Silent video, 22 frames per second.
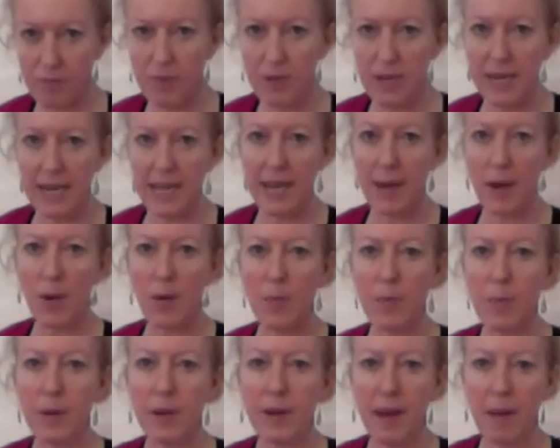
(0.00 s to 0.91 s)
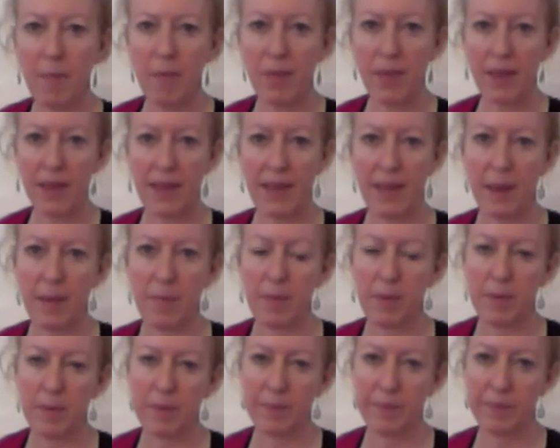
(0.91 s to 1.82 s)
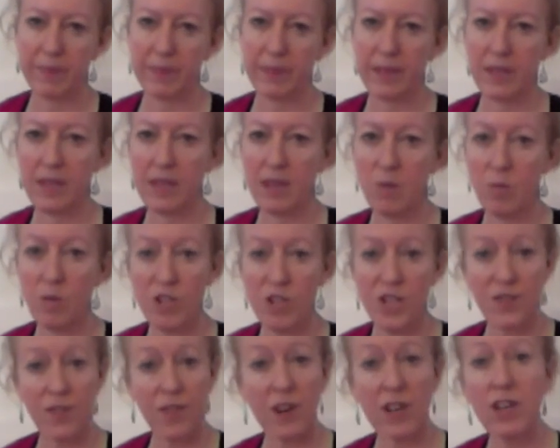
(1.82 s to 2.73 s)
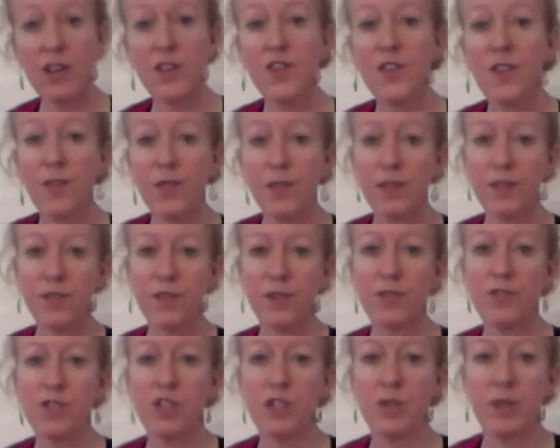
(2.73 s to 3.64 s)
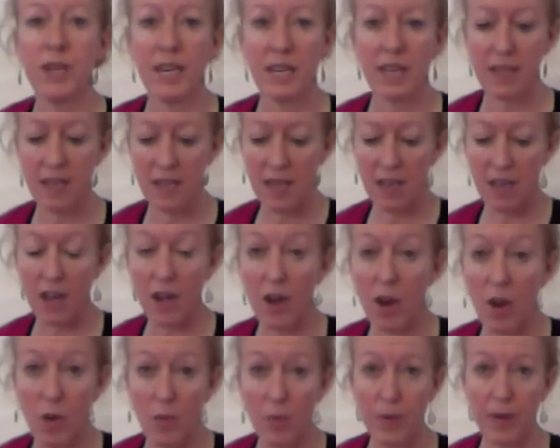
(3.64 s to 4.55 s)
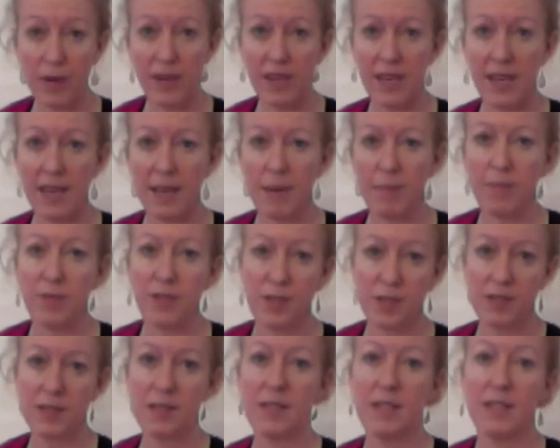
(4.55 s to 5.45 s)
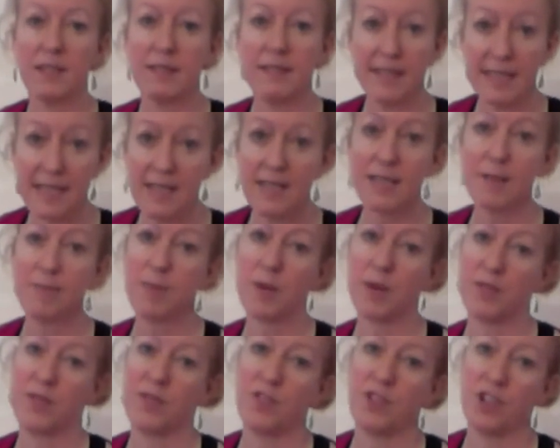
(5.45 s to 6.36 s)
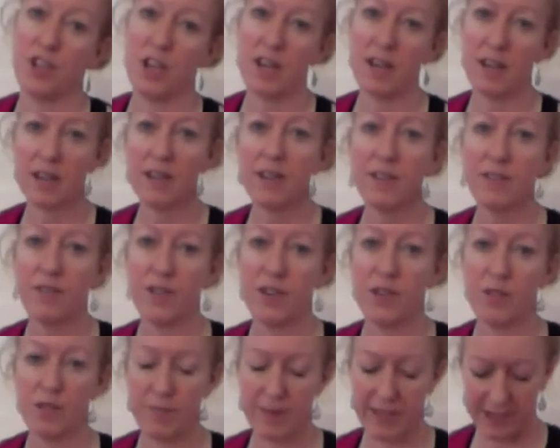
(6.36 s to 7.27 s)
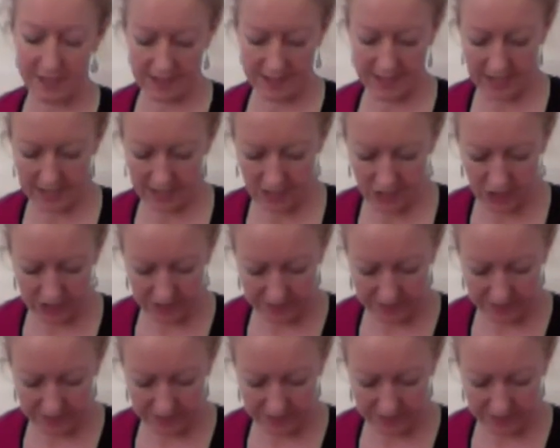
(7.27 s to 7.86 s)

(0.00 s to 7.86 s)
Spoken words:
really open up the hip, which is very useful if you're doing an open-hipped seated posture for your meditation.